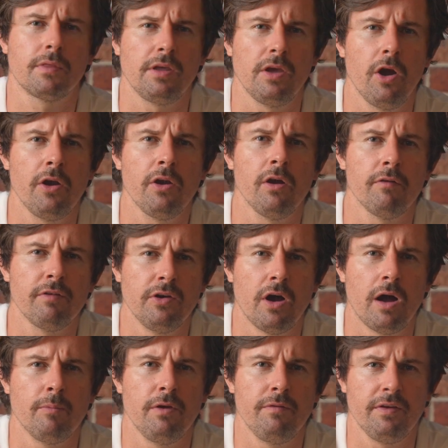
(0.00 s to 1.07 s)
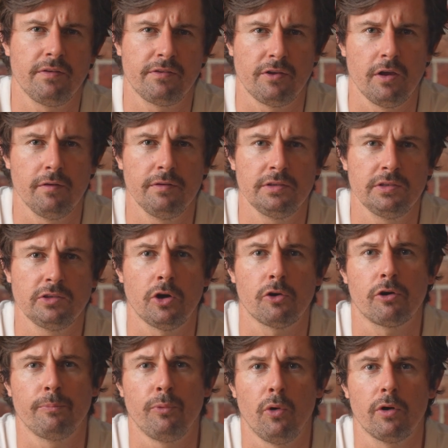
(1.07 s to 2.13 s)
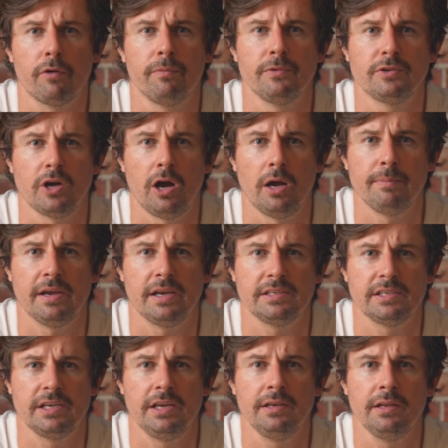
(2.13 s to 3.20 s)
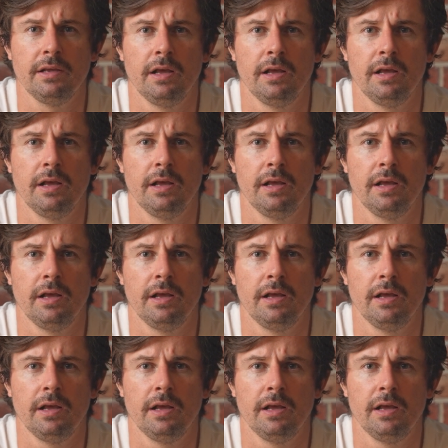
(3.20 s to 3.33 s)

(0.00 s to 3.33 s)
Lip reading: The owner of a night moving service told a reporter from Time magazine